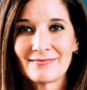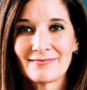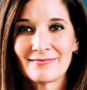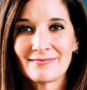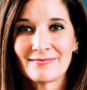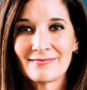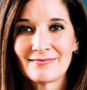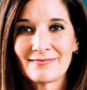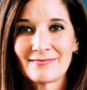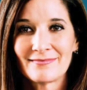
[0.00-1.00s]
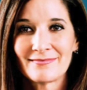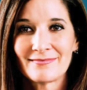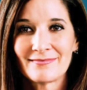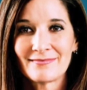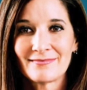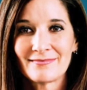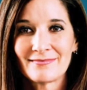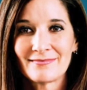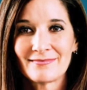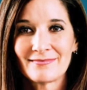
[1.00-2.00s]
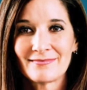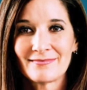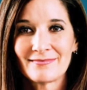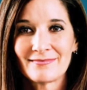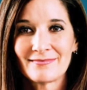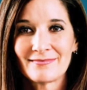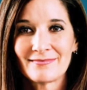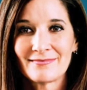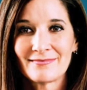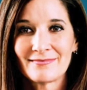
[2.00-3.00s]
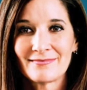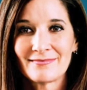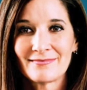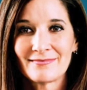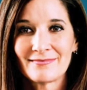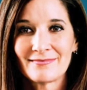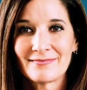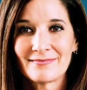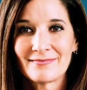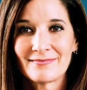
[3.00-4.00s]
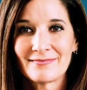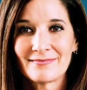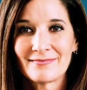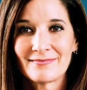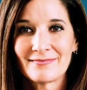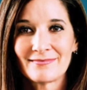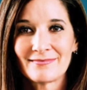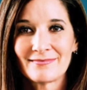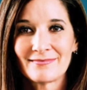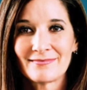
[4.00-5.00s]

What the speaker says: This is a still picture; no speech is visible.